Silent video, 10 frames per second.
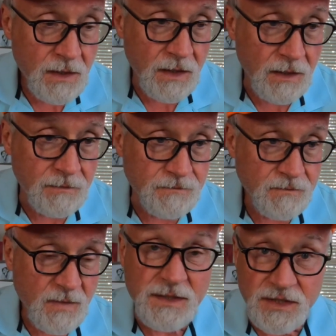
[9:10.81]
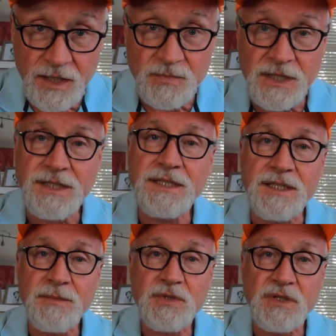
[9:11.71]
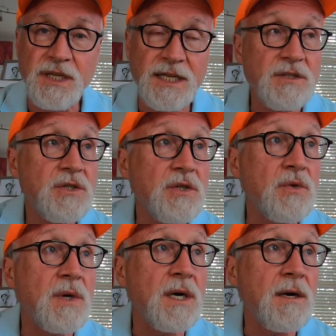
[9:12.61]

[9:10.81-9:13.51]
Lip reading: And dips. I did dips today too.